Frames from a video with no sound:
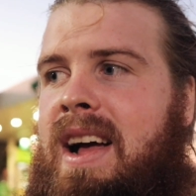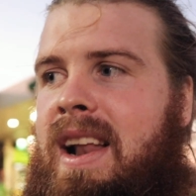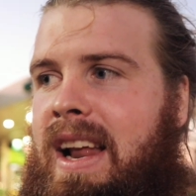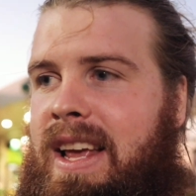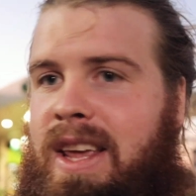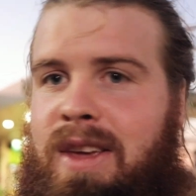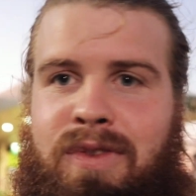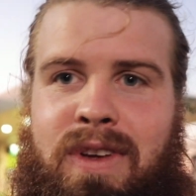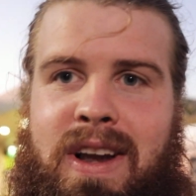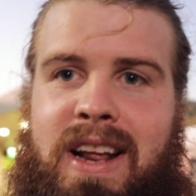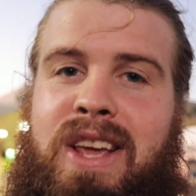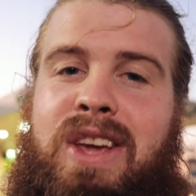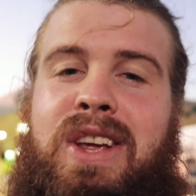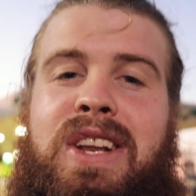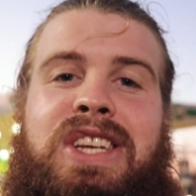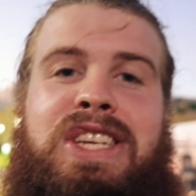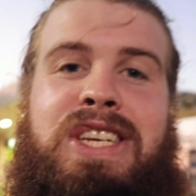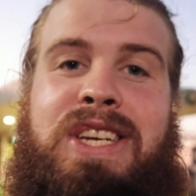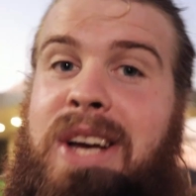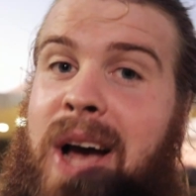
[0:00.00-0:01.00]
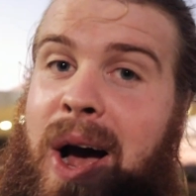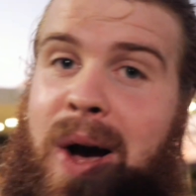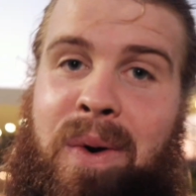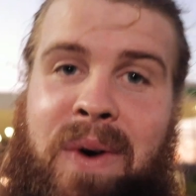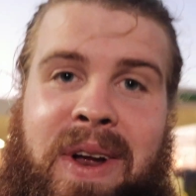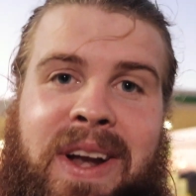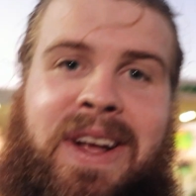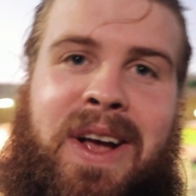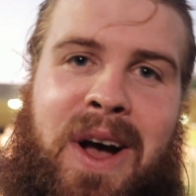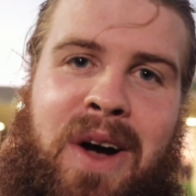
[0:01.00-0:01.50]
Like, you feel like you can just go
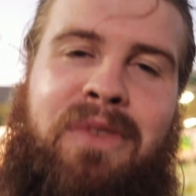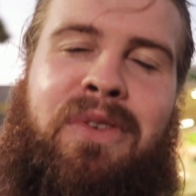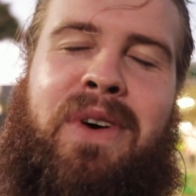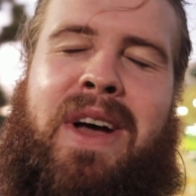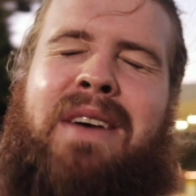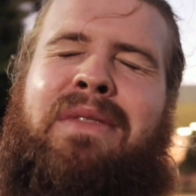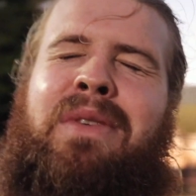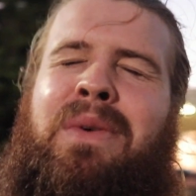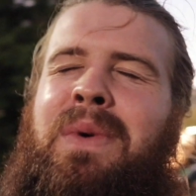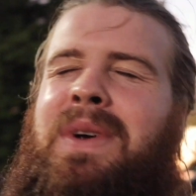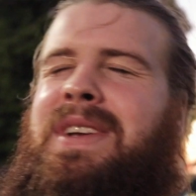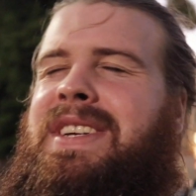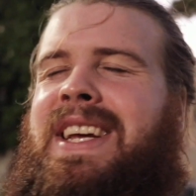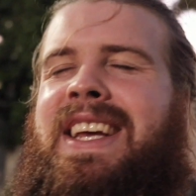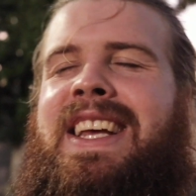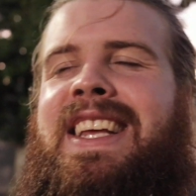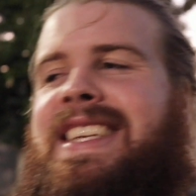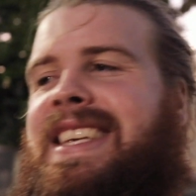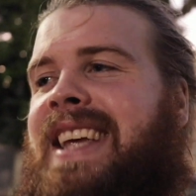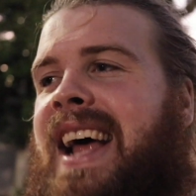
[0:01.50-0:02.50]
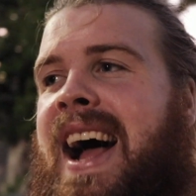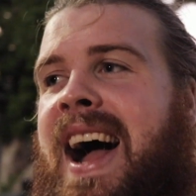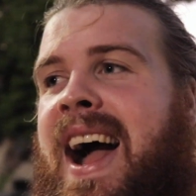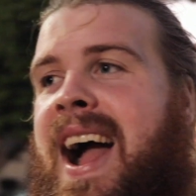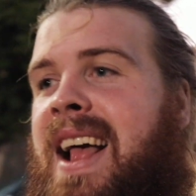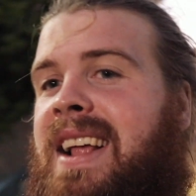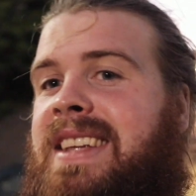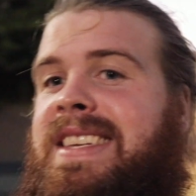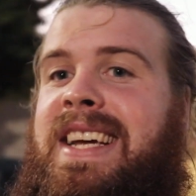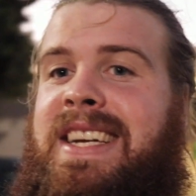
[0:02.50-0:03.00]
and go forever, which is
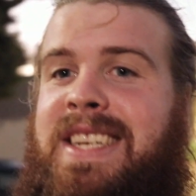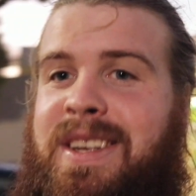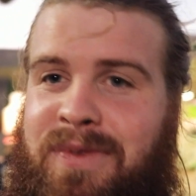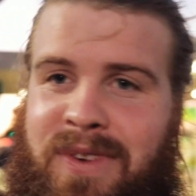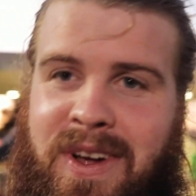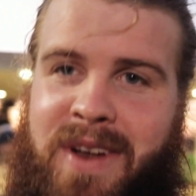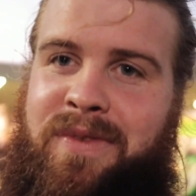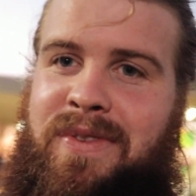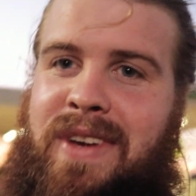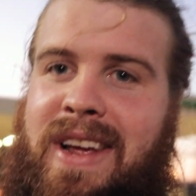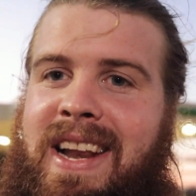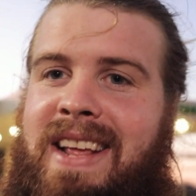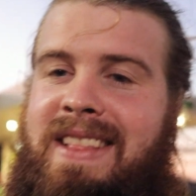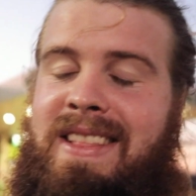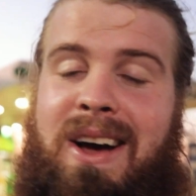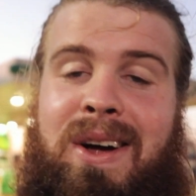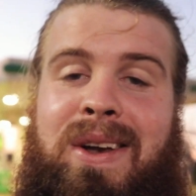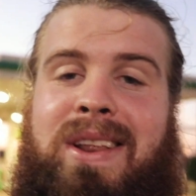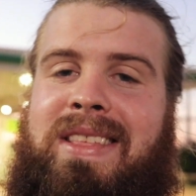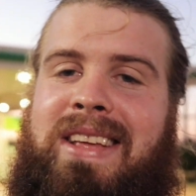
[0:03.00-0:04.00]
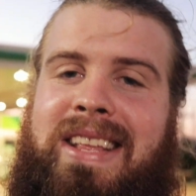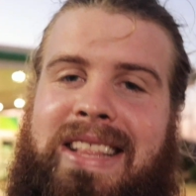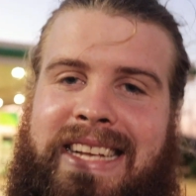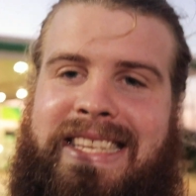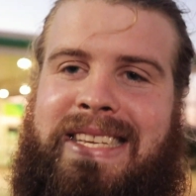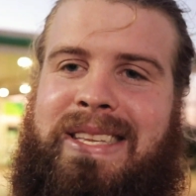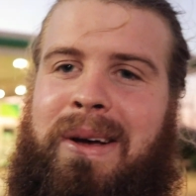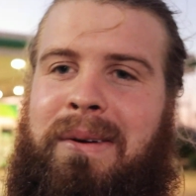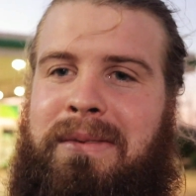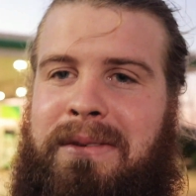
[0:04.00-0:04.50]
such a fun feeling. The only thing that
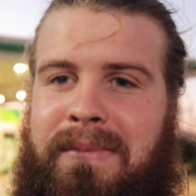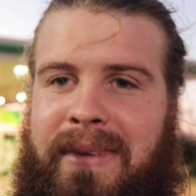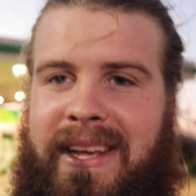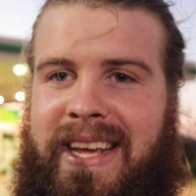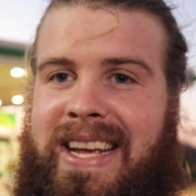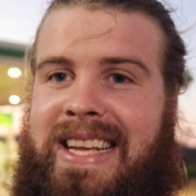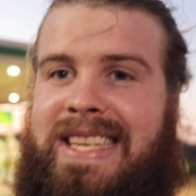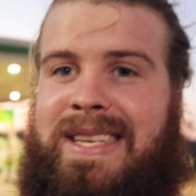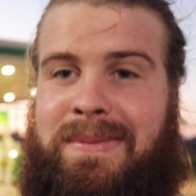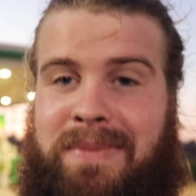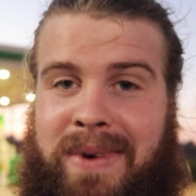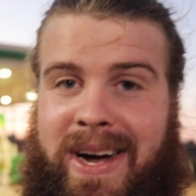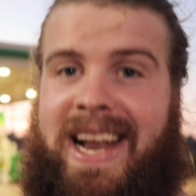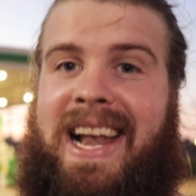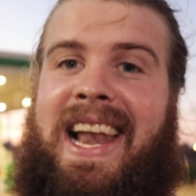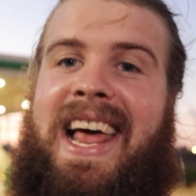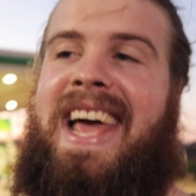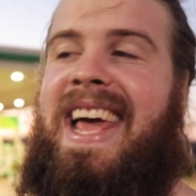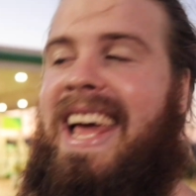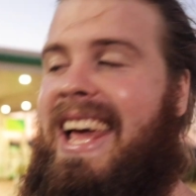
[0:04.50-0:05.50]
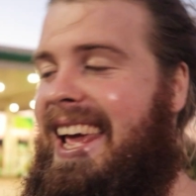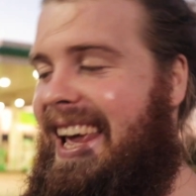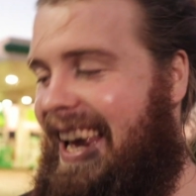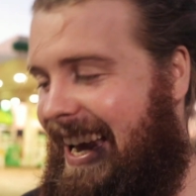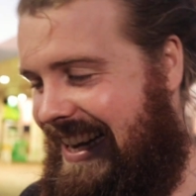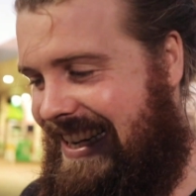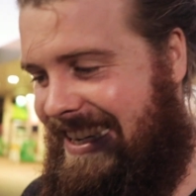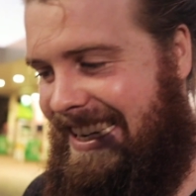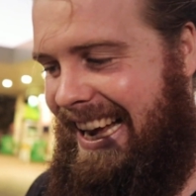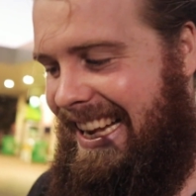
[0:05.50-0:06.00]
stops me is my
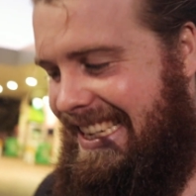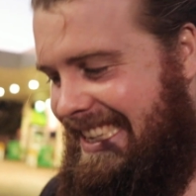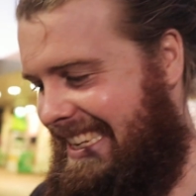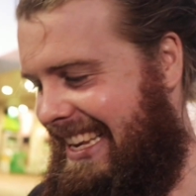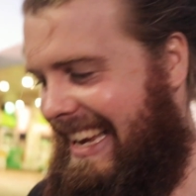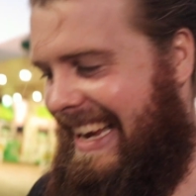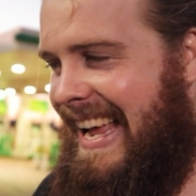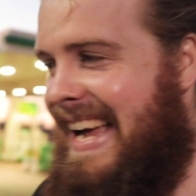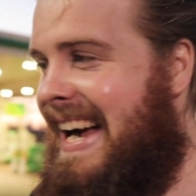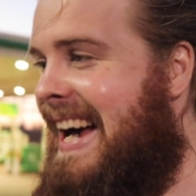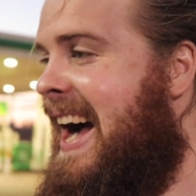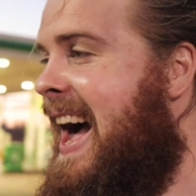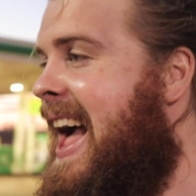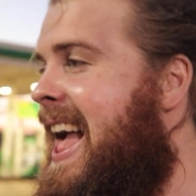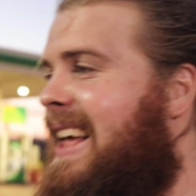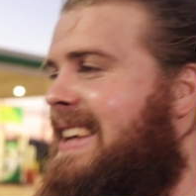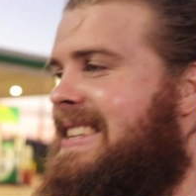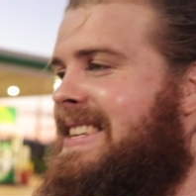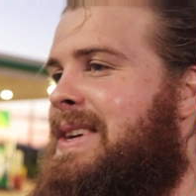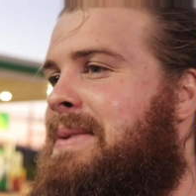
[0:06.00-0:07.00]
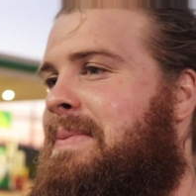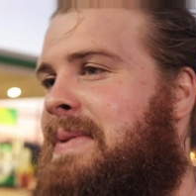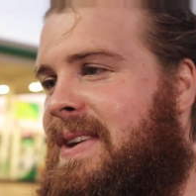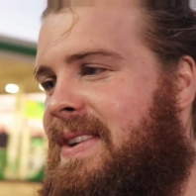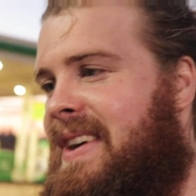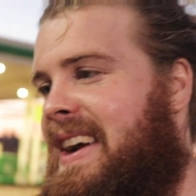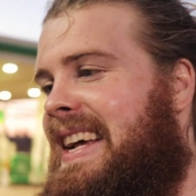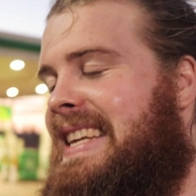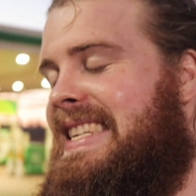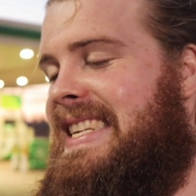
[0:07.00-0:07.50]
legs. That's like super
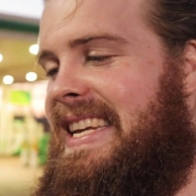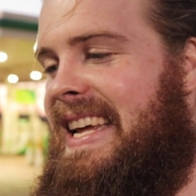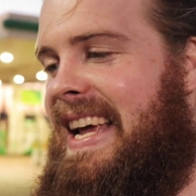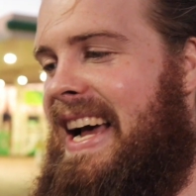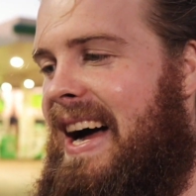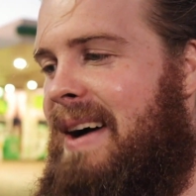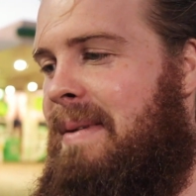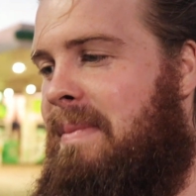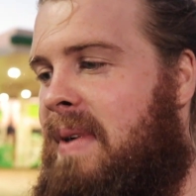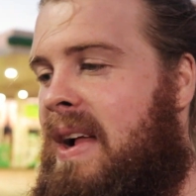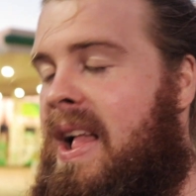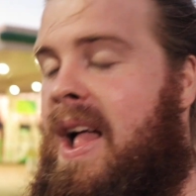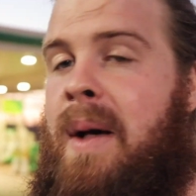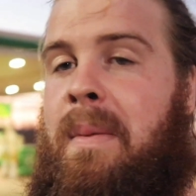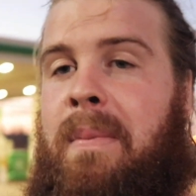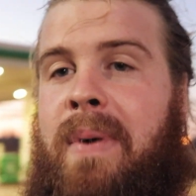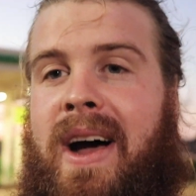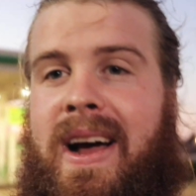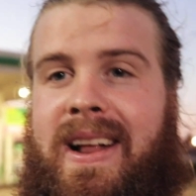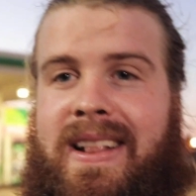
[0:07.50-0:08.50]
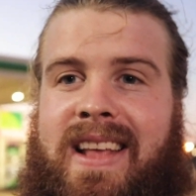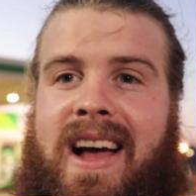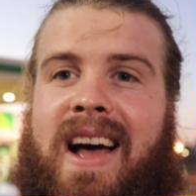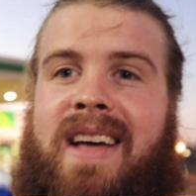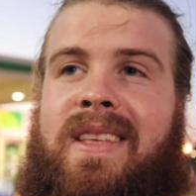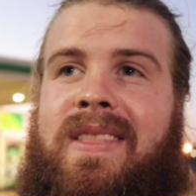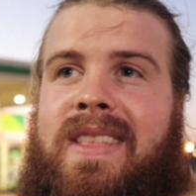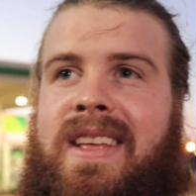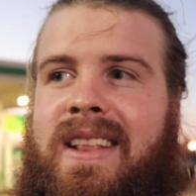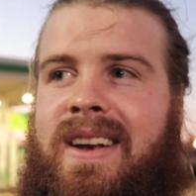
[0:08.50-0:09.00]
crazy. Um, but the
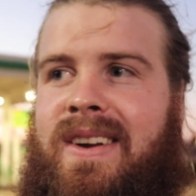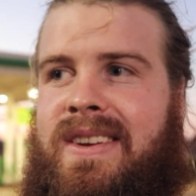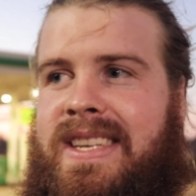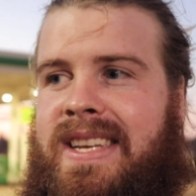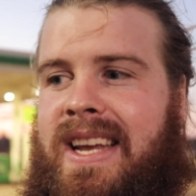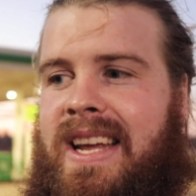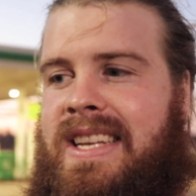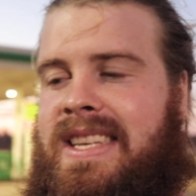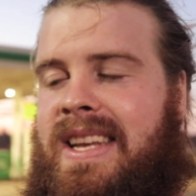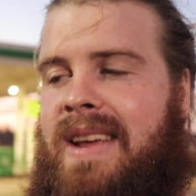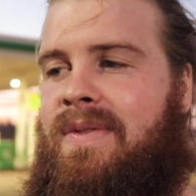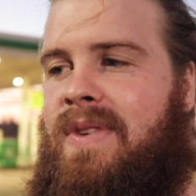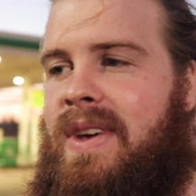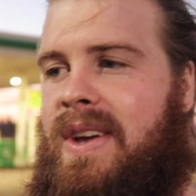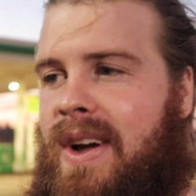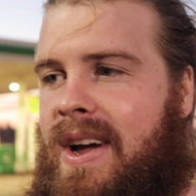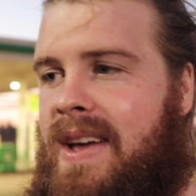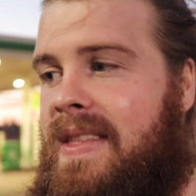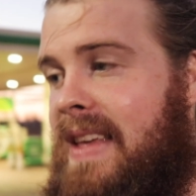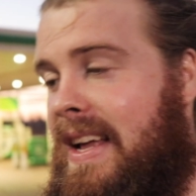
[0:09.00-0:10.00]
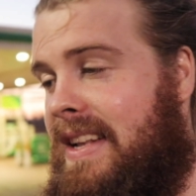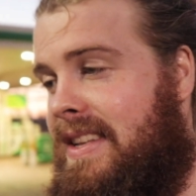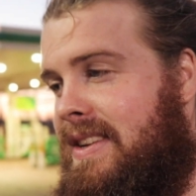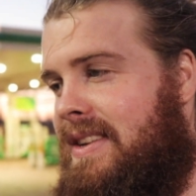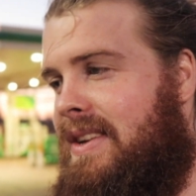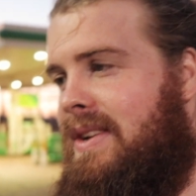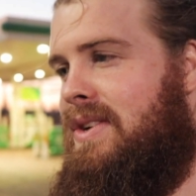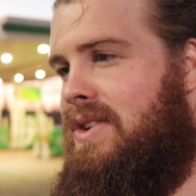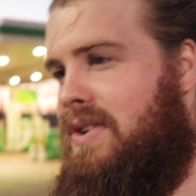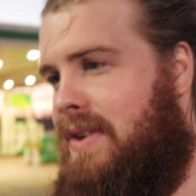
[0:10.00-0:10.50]
other thing that I would say is, if you go in there to
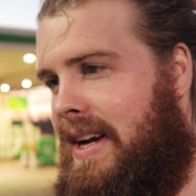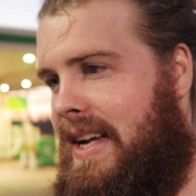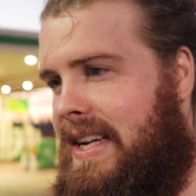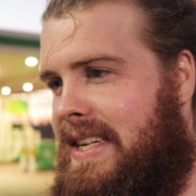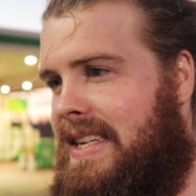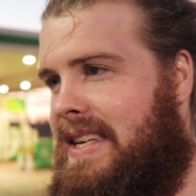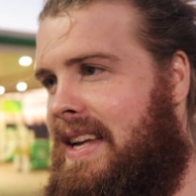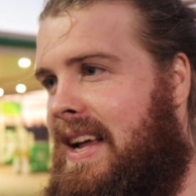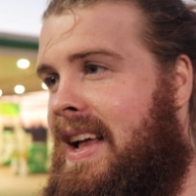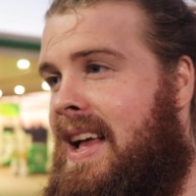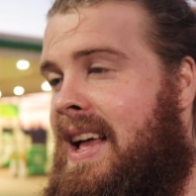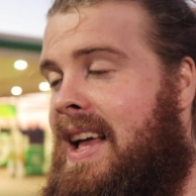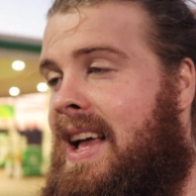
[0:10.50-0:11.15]
do tricks,